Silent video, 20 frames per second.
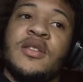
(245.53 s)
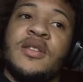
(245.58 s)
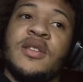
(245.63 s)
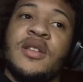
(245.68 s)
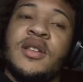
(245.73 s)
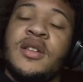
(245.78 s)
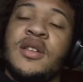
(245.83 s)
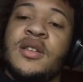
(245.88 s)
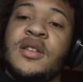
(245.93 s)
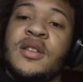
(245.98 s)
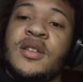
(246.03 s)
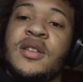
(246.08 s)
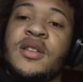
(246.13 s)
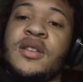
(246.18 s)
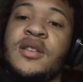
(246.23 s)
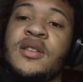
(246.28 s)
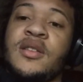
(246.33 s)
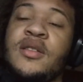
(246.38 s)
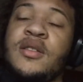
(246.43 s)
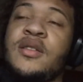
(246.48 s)
I didn't say I did
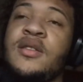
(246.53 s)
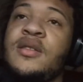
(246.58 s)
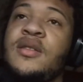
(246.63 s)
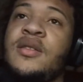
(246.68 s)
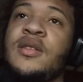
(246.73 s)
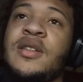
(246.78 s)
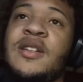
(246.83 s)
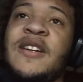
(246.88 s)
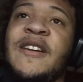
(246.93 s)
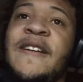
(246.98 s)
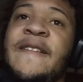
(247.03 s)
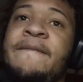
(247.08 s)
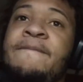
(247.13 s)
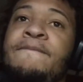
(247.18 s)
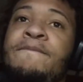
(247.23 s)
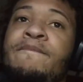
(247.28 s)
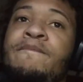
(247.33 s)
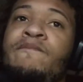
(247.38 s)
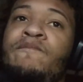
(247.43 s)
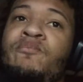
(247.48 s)
enough. I'm
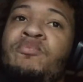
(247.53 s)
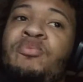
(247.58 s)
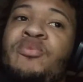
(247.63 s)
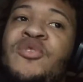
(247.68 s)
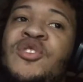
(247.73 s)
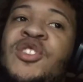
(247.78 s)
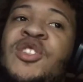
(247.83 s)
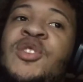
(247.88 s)
just saying, like,